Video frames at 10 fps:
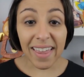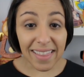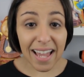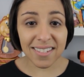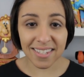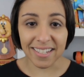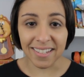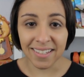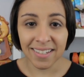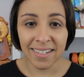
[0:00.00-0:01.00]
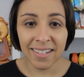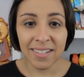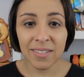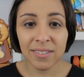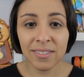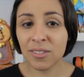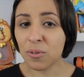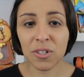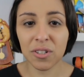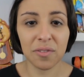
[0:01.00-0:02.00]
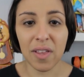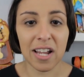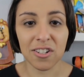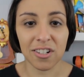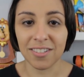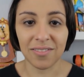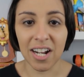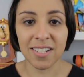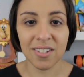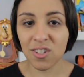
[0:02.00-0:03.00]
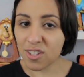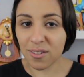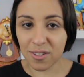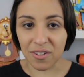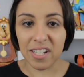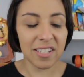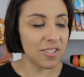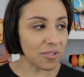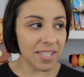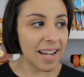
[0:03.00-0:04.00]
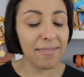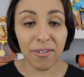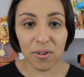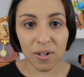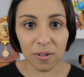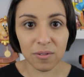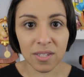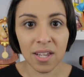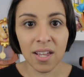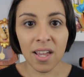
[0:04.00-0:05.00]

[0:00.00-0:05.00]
And lastly, don't turn your flash on in rides. Just don't do it. Don't take photos.